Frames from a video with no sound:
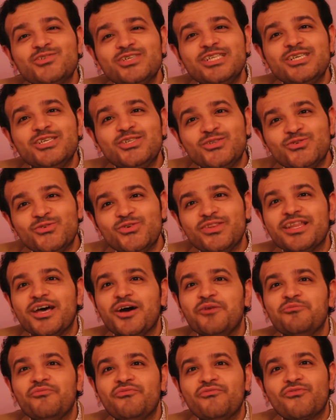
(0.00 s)
really do
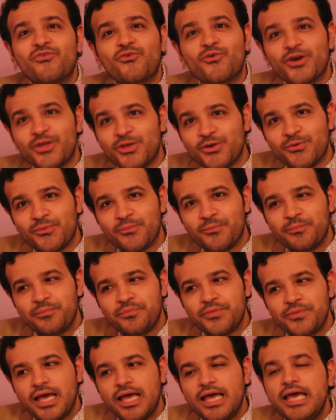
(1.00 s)
them for you.
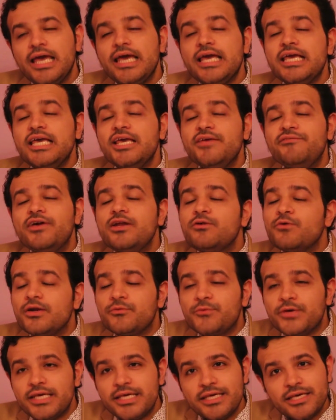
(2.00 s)
Even when
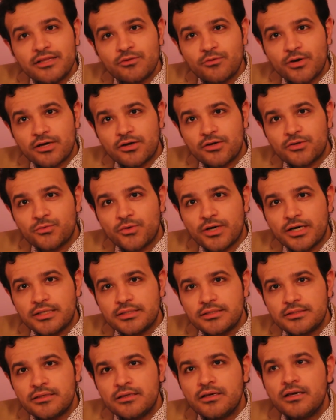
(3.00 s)
we heal
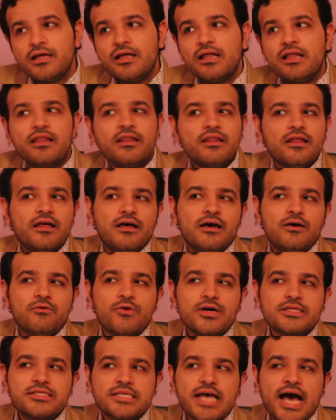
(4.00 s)
one-on-one,
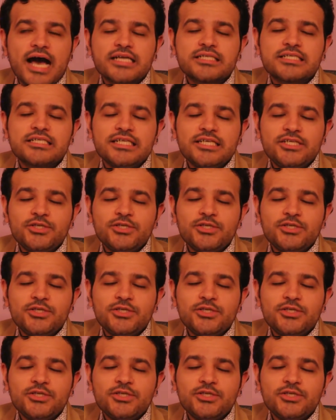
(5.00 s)
what's actually